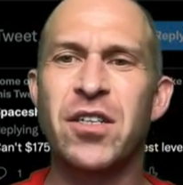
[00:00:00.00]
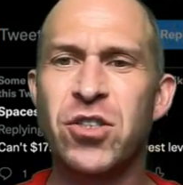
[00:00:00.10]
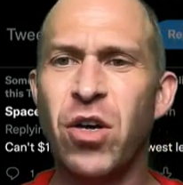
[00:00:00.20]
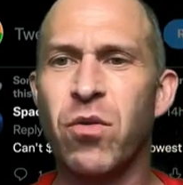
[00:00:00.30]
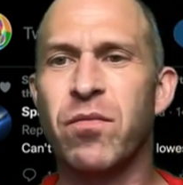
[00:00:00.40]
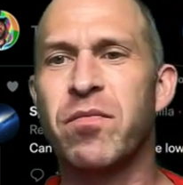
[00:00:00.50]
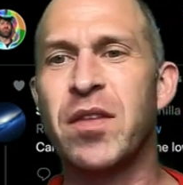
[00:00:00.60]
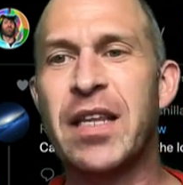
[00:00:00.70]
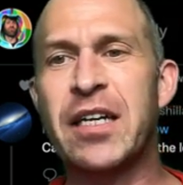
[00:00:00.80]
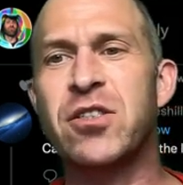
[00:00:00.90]
So,
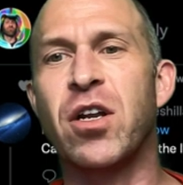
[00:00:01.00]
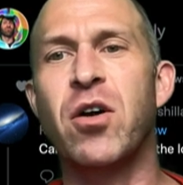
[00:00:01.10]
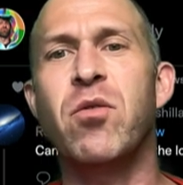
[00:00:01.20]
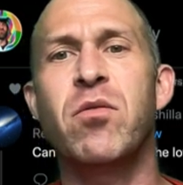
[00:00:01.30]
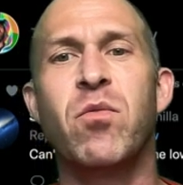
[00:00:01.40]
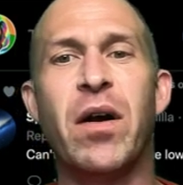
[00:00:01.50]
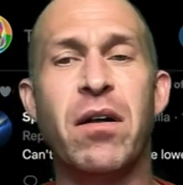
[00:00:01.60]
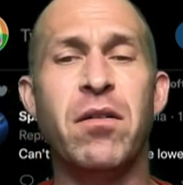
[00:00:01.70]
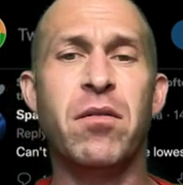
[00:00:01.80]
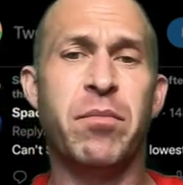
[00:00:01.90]
next low,
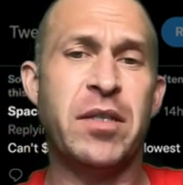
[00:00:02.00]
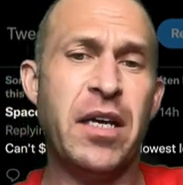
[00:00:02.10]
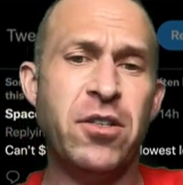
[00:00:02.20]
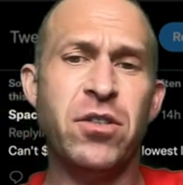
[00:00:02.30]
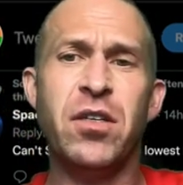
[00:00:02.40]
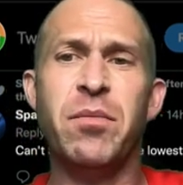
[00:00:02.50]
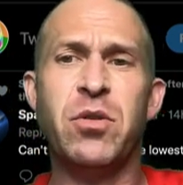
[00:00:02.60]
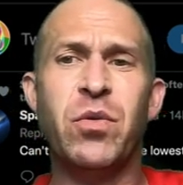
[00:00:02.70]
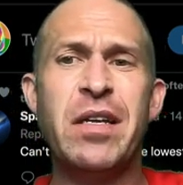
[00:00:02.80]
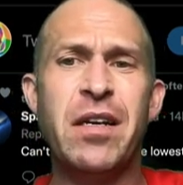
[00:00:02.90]
well, potentially
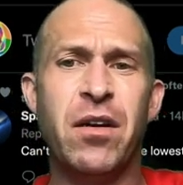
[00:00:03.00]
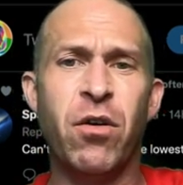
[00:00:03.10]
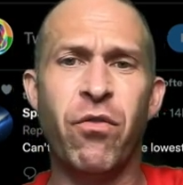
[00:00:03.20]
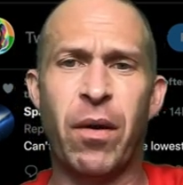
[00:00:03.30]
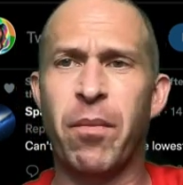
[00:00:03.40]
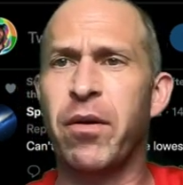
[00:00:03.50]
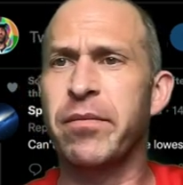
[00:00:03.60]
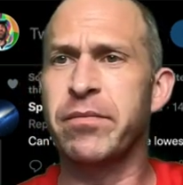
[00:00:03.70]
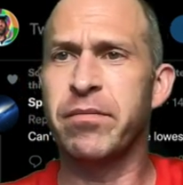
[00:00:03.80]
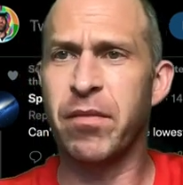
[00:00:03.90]
between November
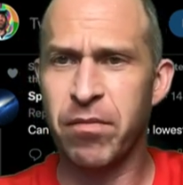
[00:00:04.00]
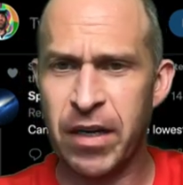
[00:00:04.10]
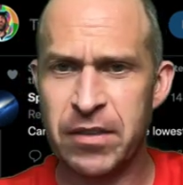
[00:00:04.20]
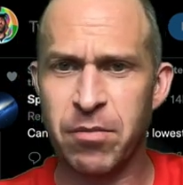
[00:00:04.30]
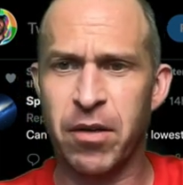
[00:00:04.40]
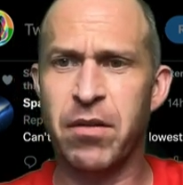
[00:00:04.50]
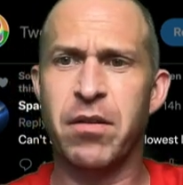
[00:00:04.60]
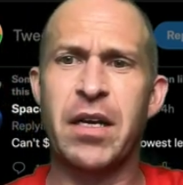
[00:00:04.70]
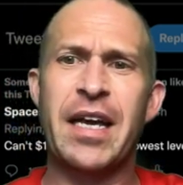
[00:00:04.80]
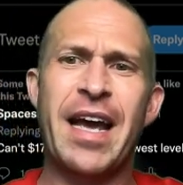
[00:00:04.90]
next month
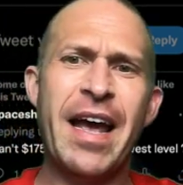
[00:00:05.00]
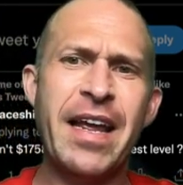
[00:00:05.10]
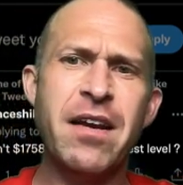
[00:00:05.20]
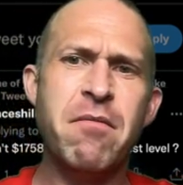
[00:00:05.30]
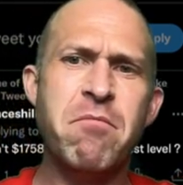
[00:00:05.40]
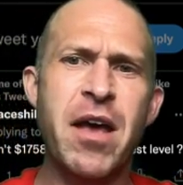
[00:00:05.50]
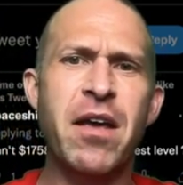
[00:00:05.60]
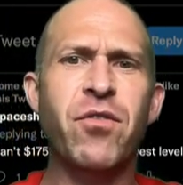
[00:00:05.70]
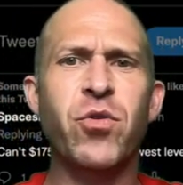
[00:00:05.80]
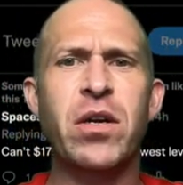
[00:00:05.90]
and
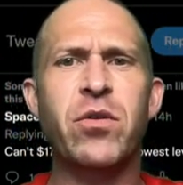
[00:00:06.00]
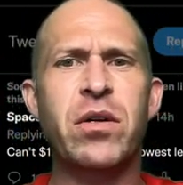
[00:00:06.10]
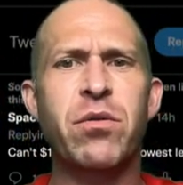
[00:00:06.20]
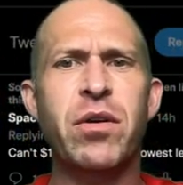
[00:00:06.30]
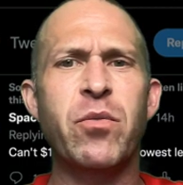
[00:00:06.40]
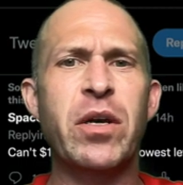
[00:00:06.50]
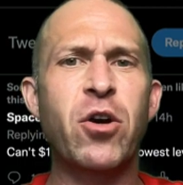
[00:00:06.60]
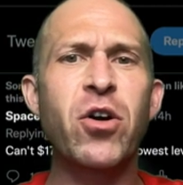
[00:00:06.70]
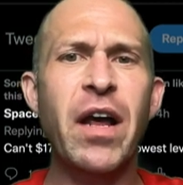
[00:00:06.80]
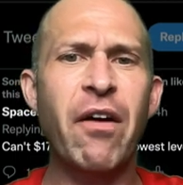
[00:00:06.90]
May of 2023. We
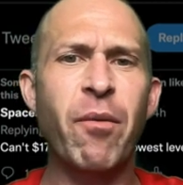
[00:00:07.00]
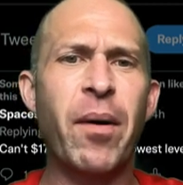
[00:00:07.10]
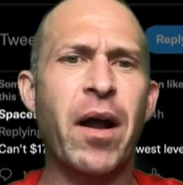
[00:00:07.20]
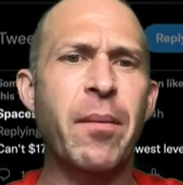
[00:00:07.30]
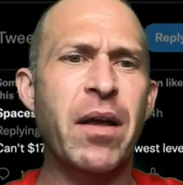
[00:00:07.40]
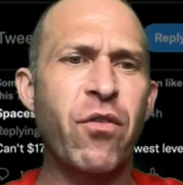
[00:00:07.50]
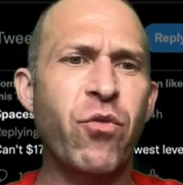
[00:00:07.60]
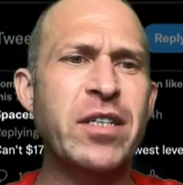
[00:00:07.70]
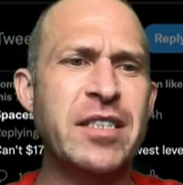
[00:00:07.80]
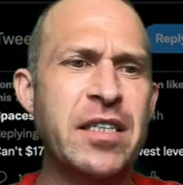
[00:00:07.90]
could have a bottom if
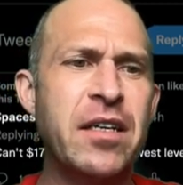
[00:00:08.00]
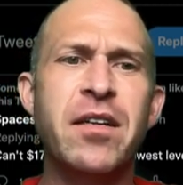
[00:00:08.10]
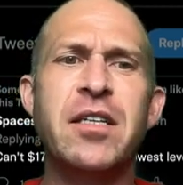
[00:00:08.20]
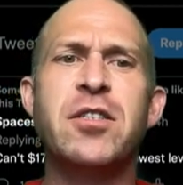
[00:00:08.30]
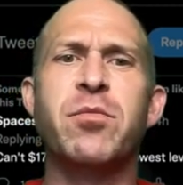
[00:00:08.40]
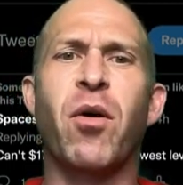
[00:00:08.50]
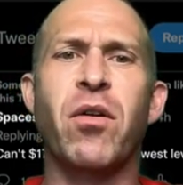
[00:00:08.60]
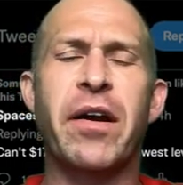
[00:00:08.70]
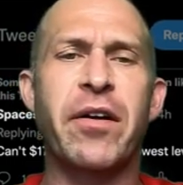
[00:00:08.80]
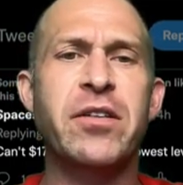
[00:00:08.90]
we see these
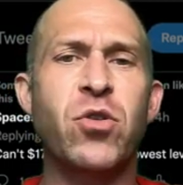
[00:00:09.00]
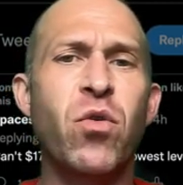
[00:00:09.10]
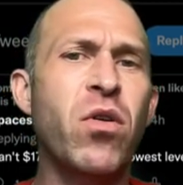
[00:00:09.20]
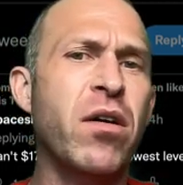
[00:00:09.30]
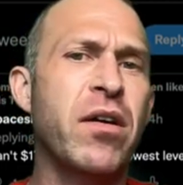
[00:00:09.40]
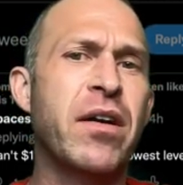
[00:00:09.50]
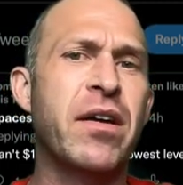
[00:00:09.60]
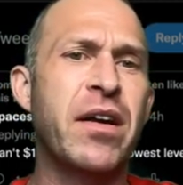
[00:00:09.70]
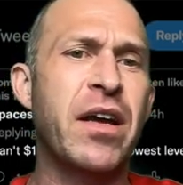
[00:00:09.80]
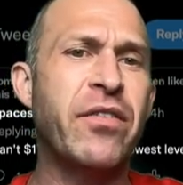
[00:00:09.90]
smaller areas or
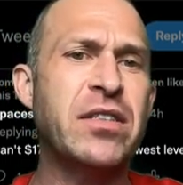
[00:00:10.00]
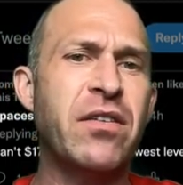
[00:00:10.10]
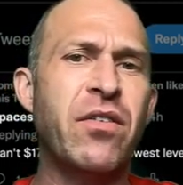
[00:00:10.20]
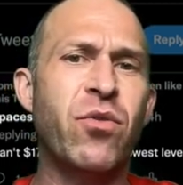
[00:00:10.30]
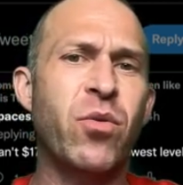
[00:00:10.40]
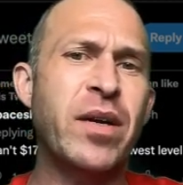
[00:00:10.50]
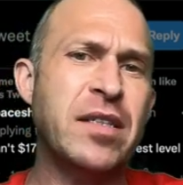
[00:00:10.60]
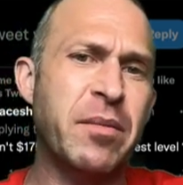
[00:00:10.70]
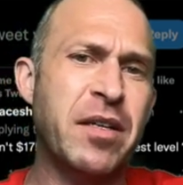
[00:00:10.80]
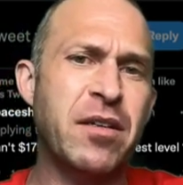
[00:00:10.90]
if it's 74
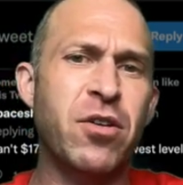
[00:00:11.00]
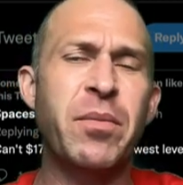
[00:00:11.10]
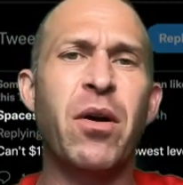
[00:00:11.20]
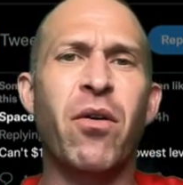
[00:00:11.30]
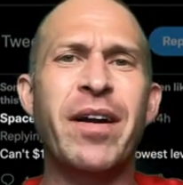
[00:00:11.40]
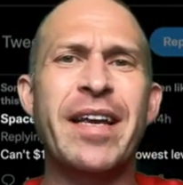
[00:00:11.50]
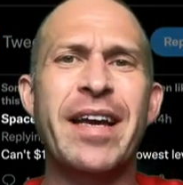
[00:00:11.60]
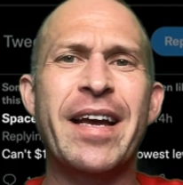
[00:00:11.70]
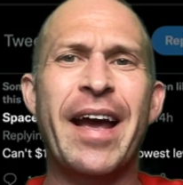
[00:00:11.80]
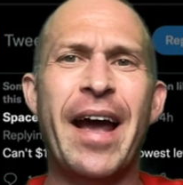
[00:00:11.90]
weeks. I mean, it could be already
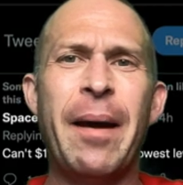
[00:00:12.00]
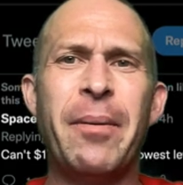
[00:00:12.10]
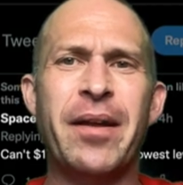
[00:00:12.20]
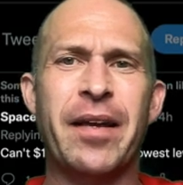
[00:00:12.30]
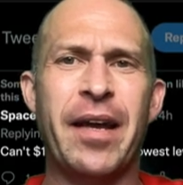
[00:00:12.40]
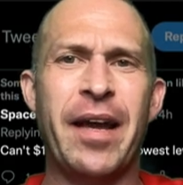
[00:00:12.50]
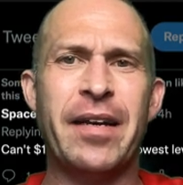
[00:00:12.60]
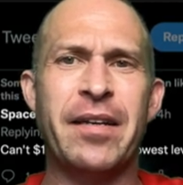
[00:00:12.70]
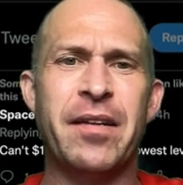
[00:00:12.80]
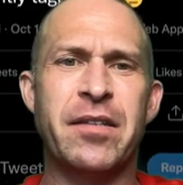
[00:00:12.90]
happening
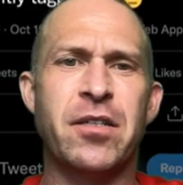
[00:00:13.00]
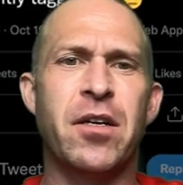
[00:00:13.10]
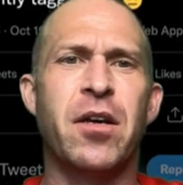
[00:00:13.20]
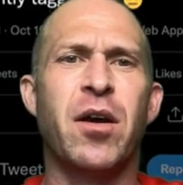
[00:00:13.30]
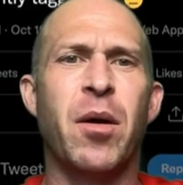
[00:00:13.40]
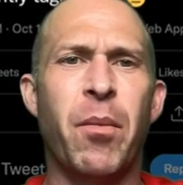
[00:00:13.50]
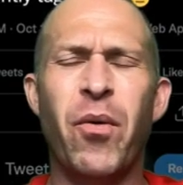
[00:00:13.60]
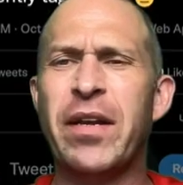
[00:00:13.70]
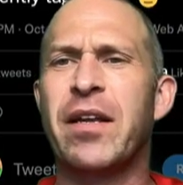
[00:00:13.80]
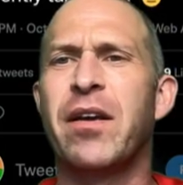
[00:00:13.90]
at this
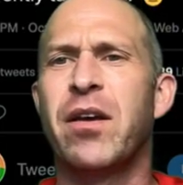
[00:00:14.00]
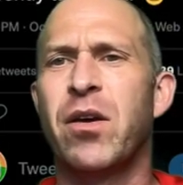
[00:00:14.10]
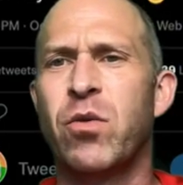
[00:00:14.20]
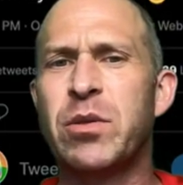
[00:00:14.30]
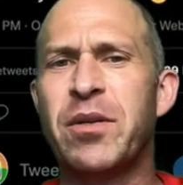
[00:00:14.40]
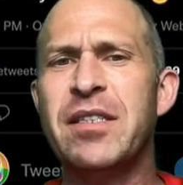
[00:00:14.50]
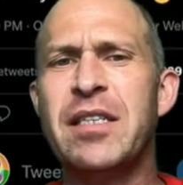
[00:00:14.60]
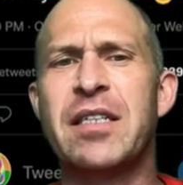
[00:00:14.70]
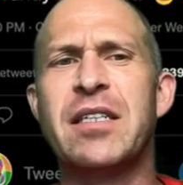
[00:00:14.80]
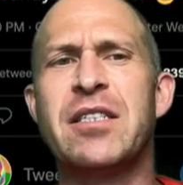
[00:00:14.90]
point, which brings us
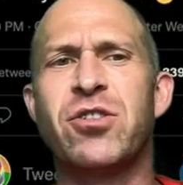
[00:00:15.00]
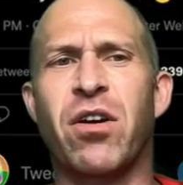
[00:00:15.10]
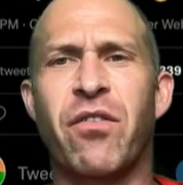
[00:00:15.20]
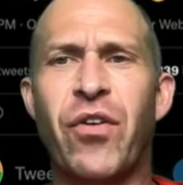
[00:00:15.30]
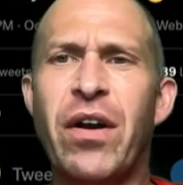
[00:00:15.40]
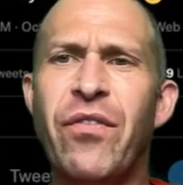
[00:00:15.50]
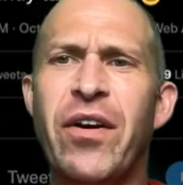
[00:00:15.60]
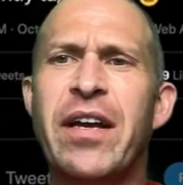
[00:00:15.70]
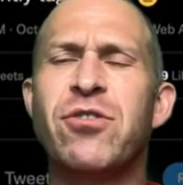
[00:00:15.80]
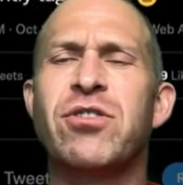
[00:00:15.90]
to this chart. Very,
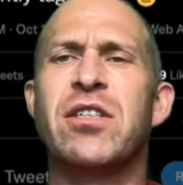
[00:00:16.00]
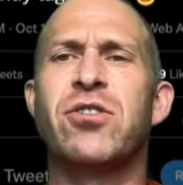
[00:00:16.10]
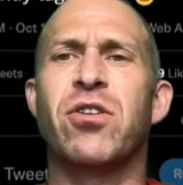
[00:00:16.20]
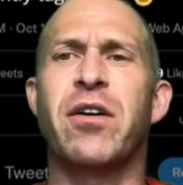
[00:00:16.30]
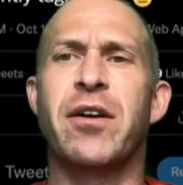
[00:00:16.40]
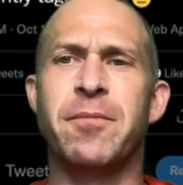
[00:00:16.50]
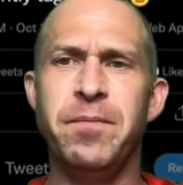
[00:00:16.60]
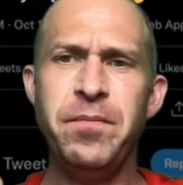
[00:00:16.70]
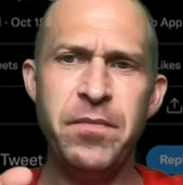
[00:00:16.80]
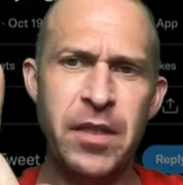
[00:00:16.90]
very interesting chart here
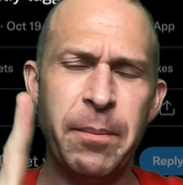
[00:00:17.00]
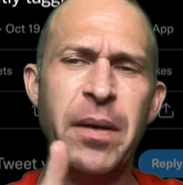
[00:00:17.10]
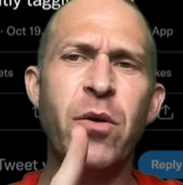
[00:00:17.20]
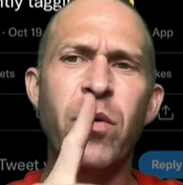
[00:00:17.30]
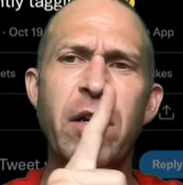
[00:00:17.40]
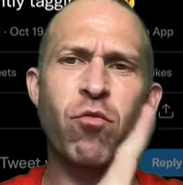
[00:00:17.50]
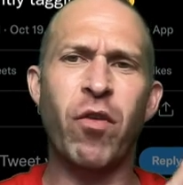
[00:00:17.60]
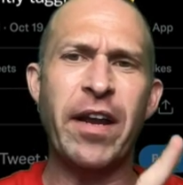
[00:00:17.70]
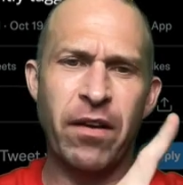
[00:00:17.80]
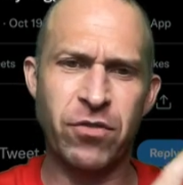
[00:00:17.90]
the Bitcoin
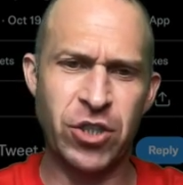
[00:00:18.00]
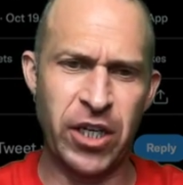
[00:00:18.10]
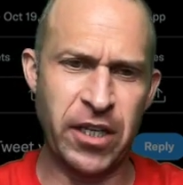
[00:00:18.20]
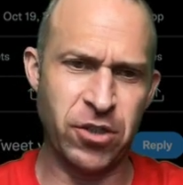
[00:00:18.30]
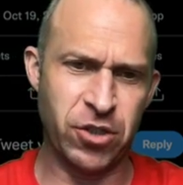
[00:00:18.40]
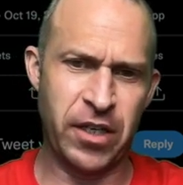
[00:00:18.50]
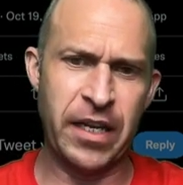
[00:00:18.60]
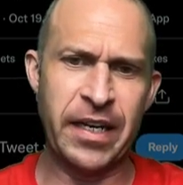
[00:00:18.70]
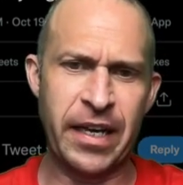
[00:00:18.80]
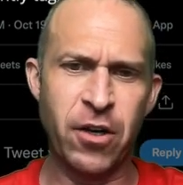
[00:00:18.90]
rate of change
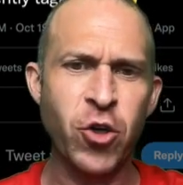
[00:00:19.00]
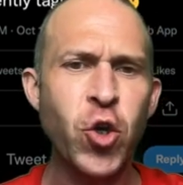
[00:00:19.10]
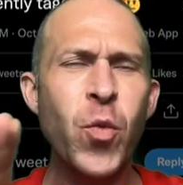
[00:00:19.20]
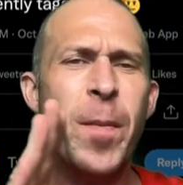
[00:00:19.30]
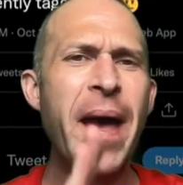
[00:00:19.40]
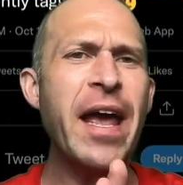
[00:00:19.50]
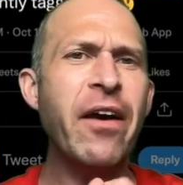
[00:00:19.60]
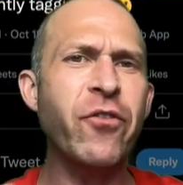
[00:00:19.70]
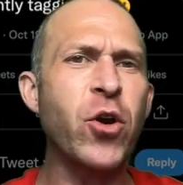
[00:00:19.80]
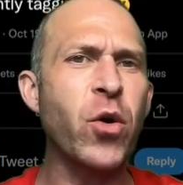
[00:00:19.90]
indicator. You may
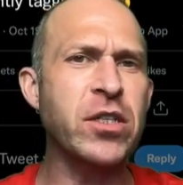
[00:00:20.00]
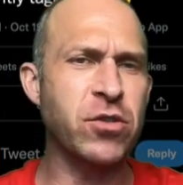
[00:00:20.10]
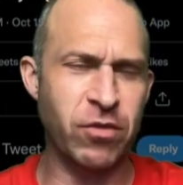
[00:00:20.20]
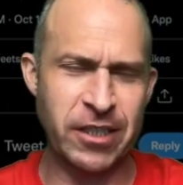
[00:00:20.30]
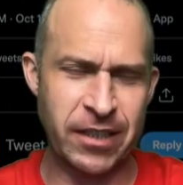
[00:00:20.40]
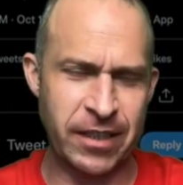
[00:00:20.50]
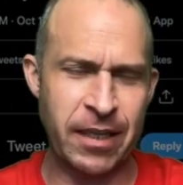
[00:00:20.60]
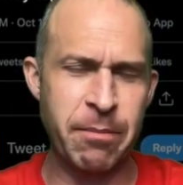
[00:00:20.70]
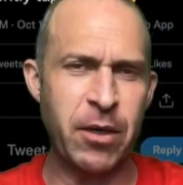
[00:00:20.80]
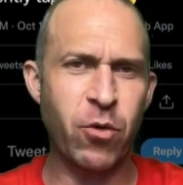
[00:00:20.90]
have noticed recently
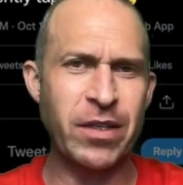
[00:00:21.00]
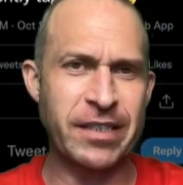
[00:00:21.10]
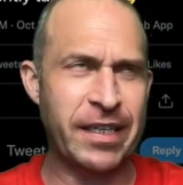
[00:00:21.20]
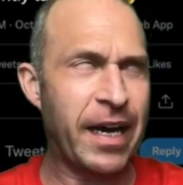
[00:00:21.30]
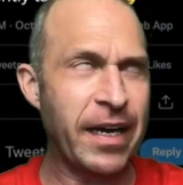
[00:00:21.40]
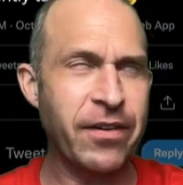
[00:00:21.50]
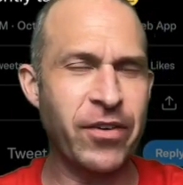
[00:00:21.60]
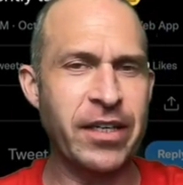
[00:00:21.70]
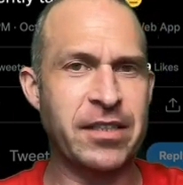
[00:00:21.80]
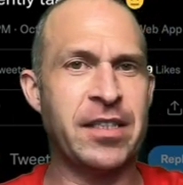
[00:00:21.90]
that Bitcoin is kind of
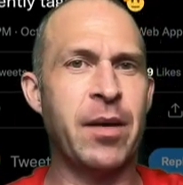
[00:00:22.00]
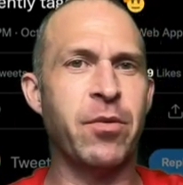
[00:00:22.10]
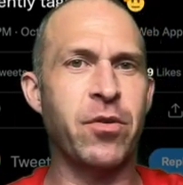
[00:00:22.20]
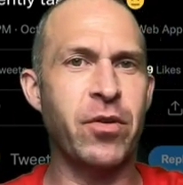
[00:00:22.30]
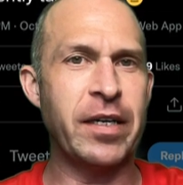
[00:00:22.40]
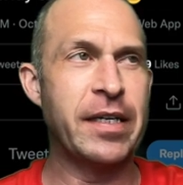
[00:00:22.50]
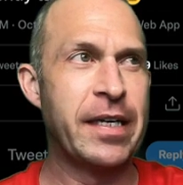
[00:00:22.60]
like a stablecoin.